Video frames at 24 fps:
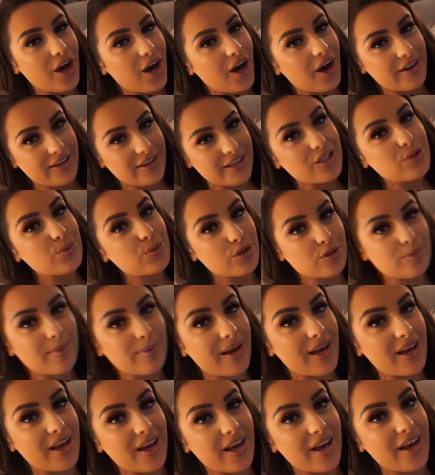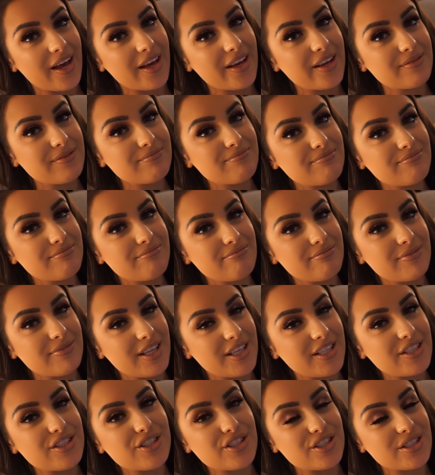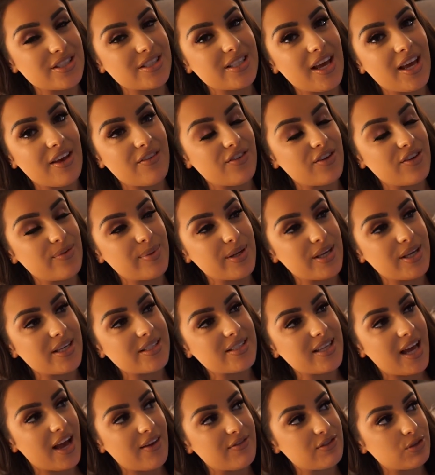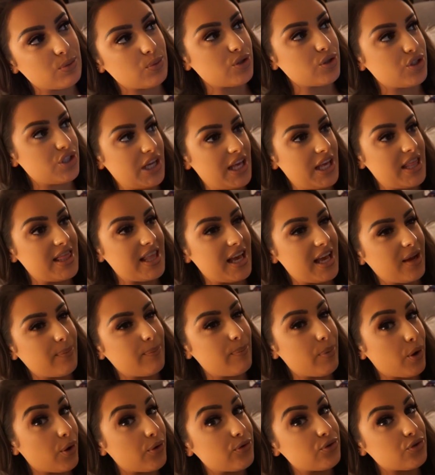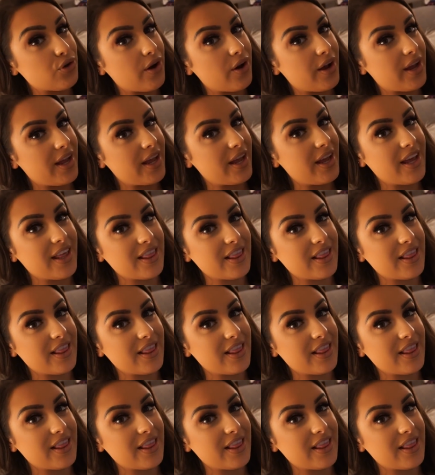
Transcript: I need to wash my hair, and it's just effort because I have to wash it and then blow dry it,